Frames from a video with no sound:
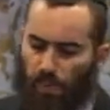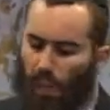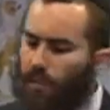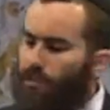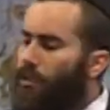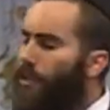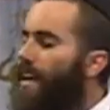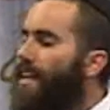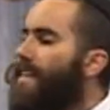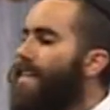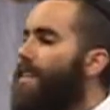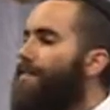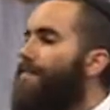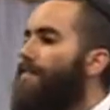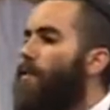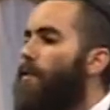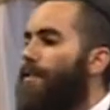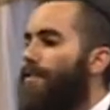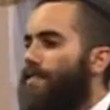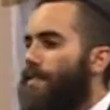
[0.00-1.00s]
So that's the
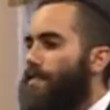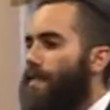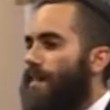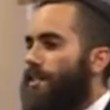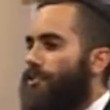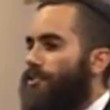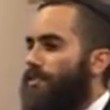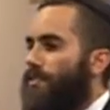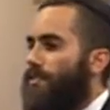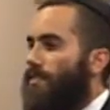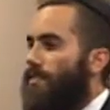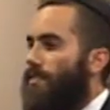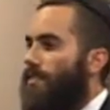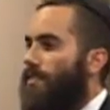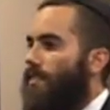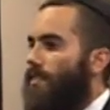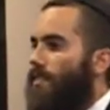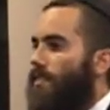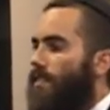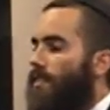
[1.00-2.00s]
fourth dimension.
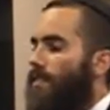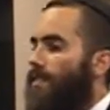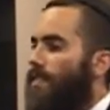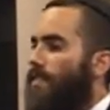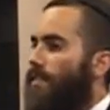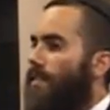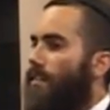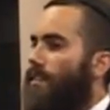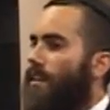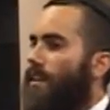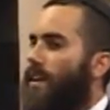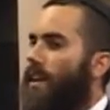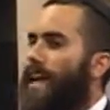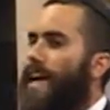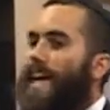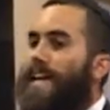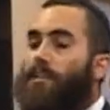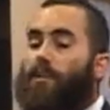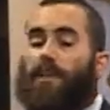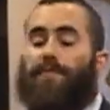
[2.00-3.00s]

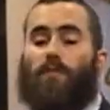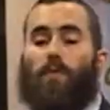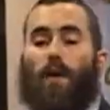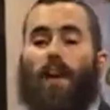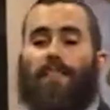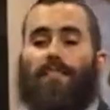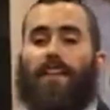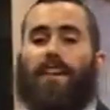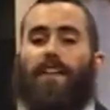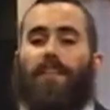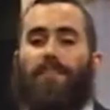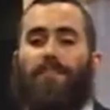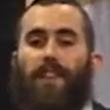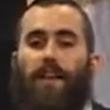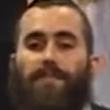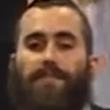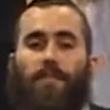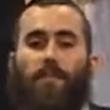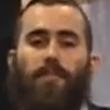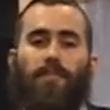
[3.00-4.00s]
So if you want to take it a
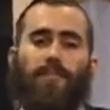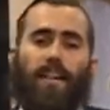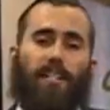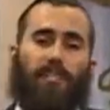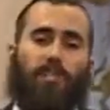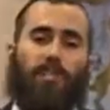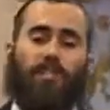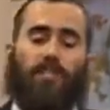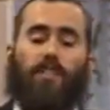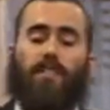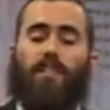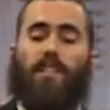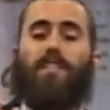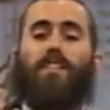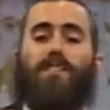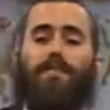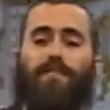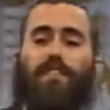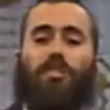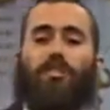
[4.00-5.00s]
step further, not just to the
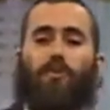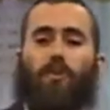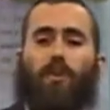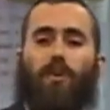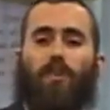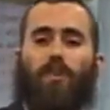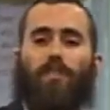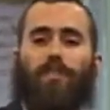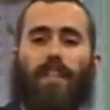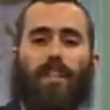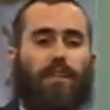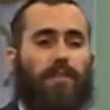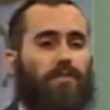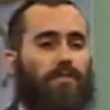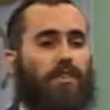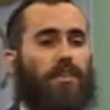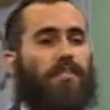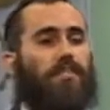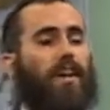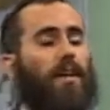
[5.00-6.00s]
individual, that you
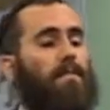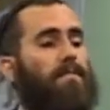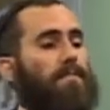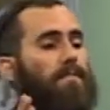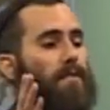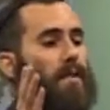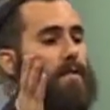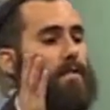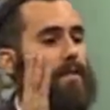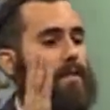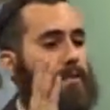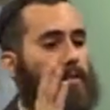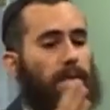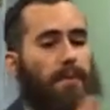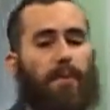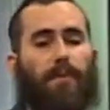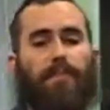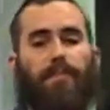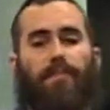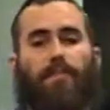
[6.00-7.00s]
see them from the
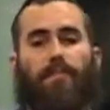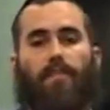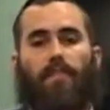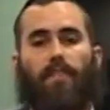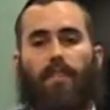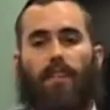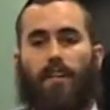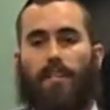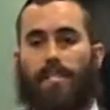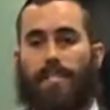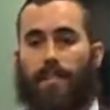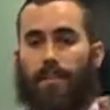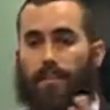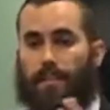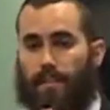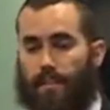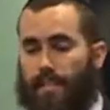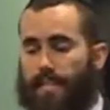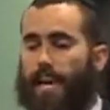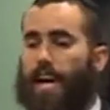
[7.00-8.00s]
birth until
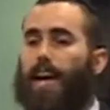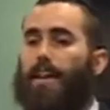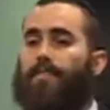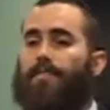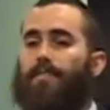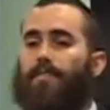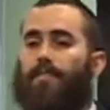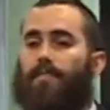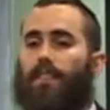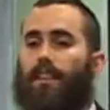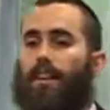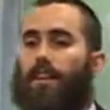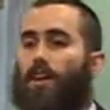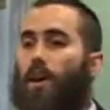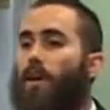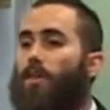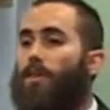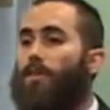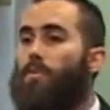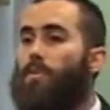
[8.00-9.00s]
their death,
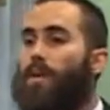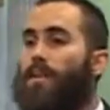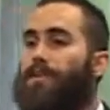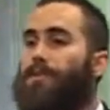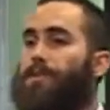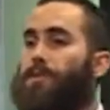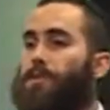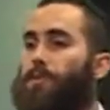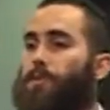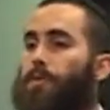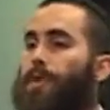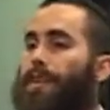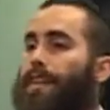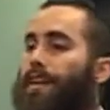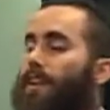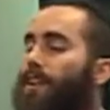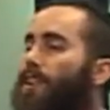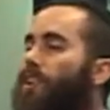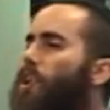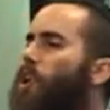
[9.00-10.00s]
all in one
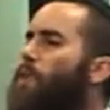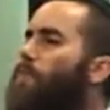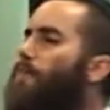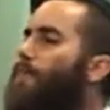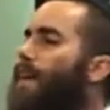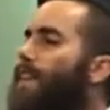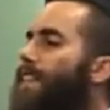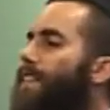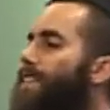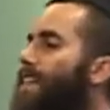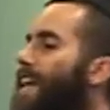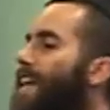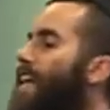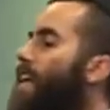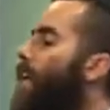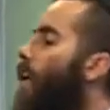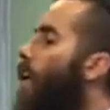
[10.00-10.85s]
string, but take